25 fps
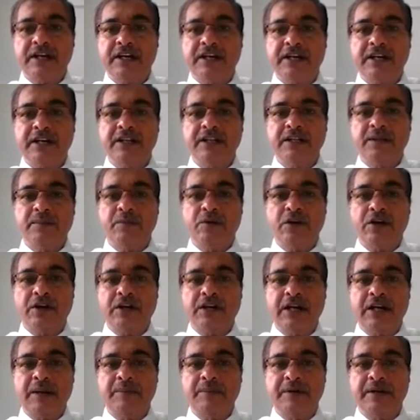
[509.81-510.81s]
under the
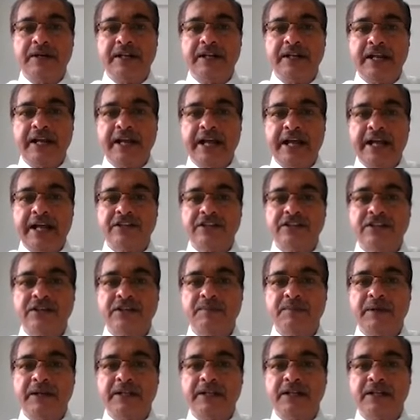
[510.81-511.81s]
product liability
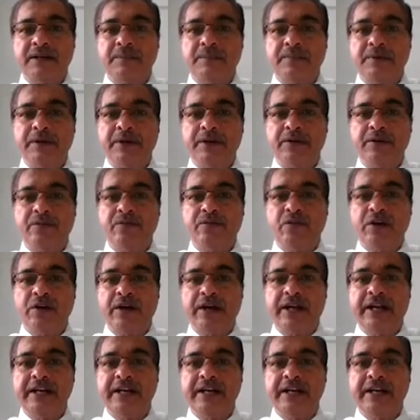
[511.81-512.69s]
action by the complainant for